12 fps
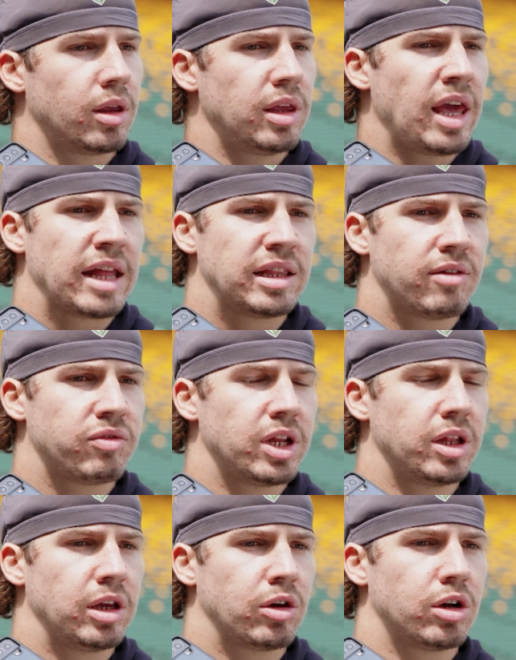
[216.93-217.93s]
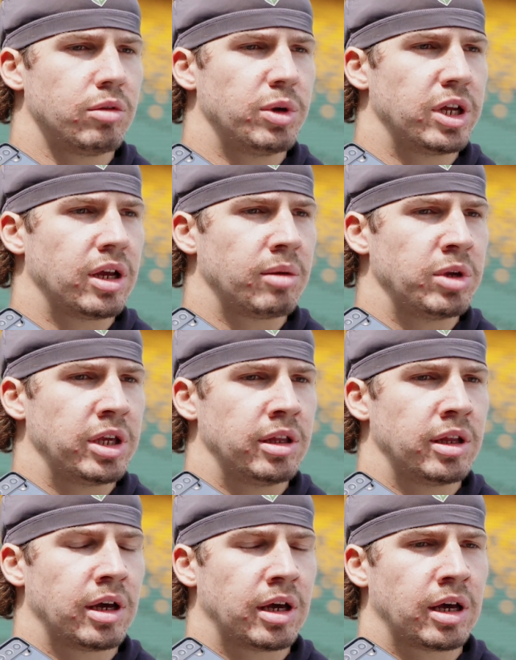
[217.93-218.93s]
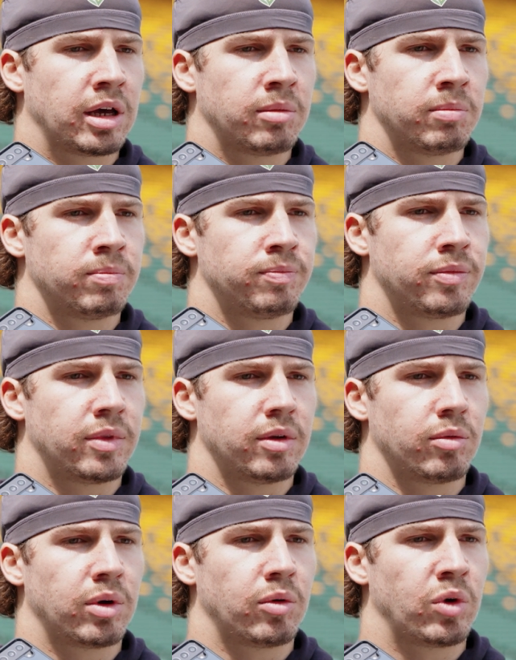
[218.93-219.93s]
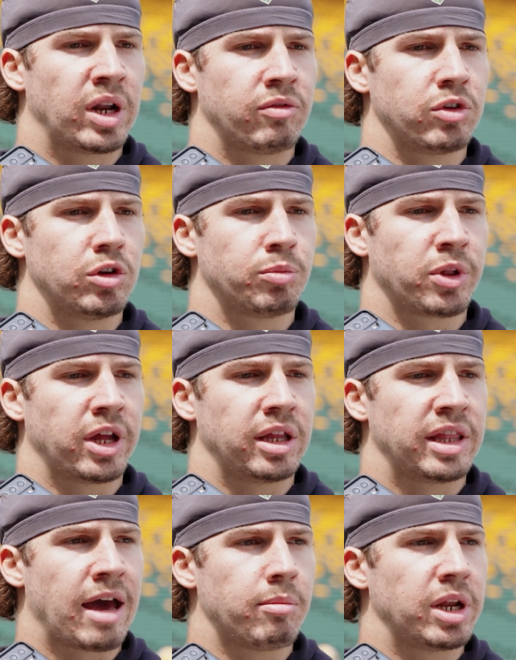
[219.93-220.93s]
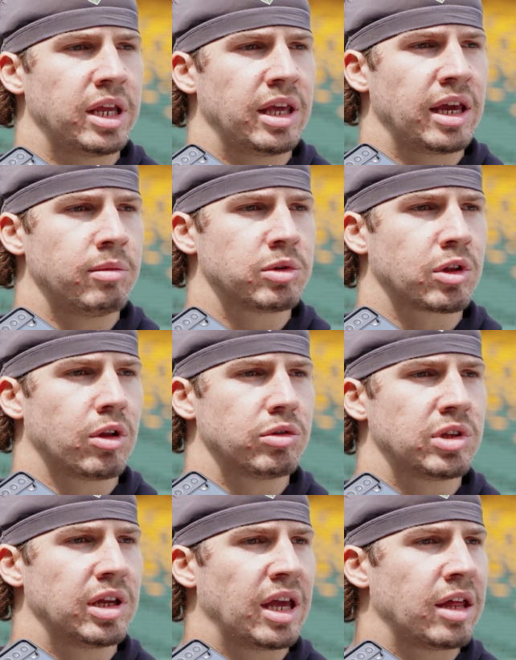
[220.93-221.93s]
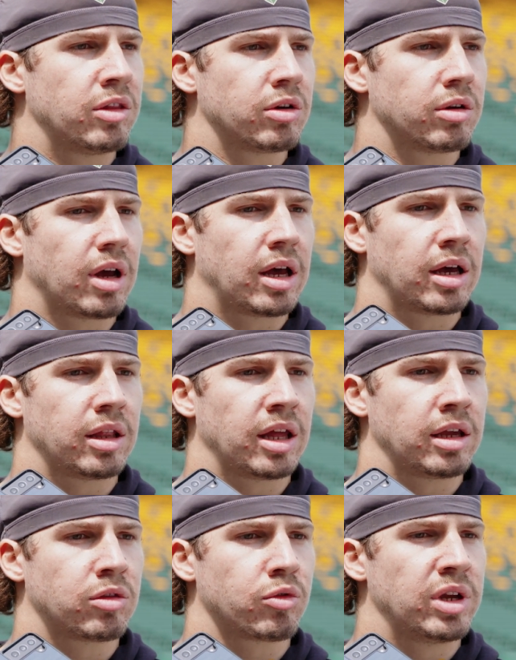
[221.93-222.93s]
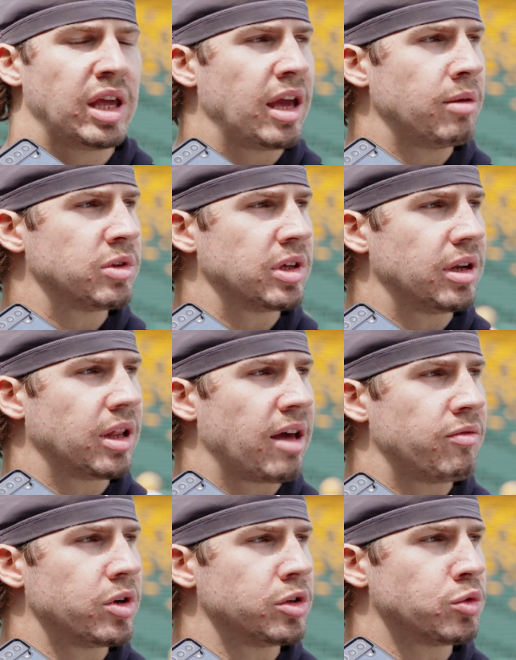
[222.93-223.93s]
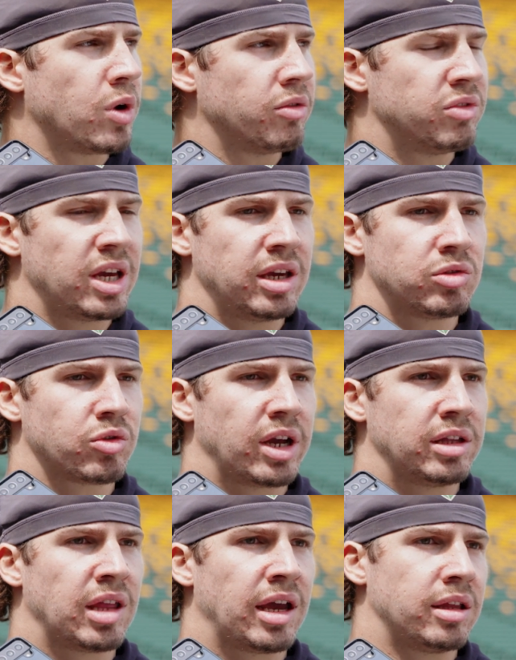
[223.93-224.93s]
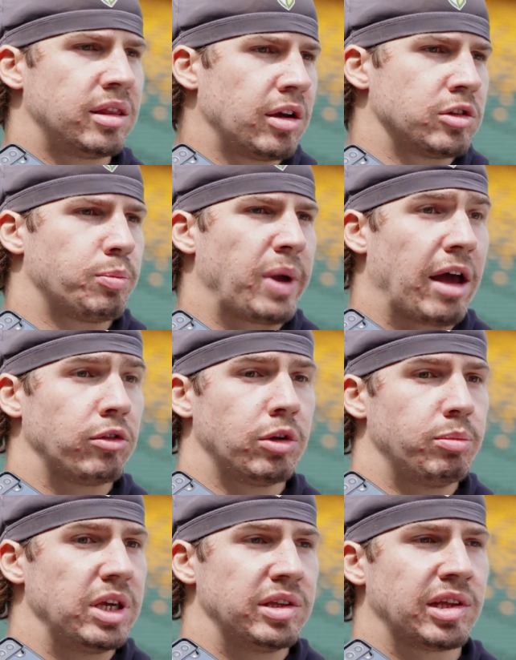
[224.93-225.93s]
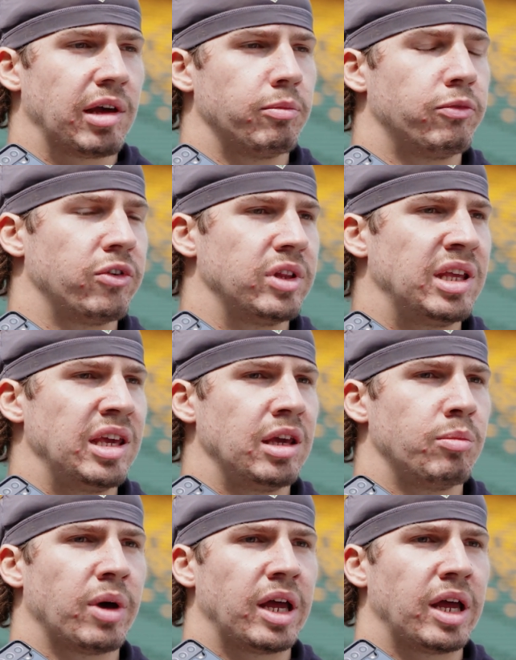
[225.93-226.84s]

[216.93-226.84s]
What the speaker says: Yeah, definitely could have been. I mean, whenever you're playing that many games close together, like 3 games in 11 or 12 days, right, there's bound to be some fatigue.